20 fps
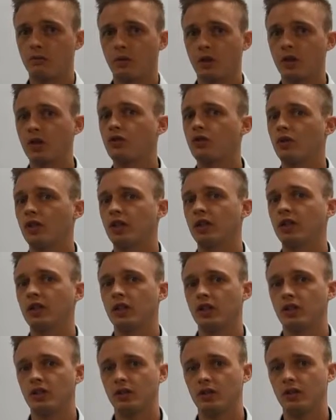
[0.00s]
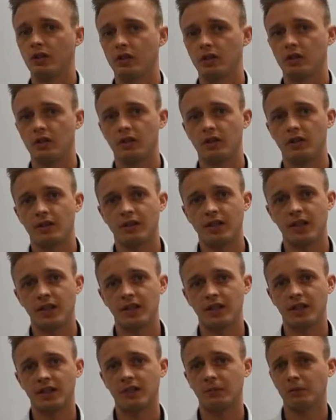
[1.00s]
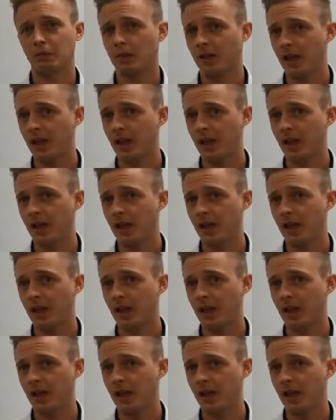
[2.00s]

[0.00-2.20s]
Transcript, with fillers: monitoring conditions, setting,